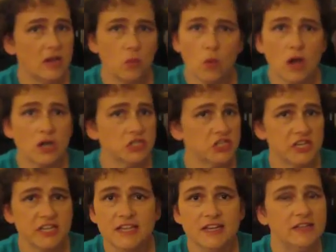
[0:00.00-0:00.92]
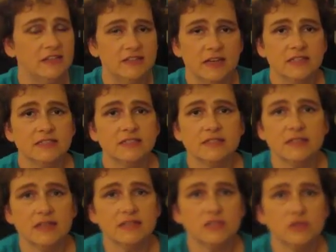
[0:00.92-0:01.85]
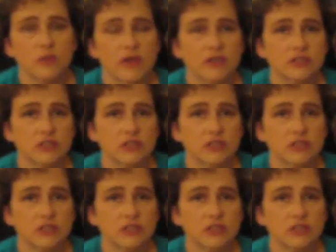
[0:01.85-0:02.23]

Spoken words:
wash it, eat it. That's the way it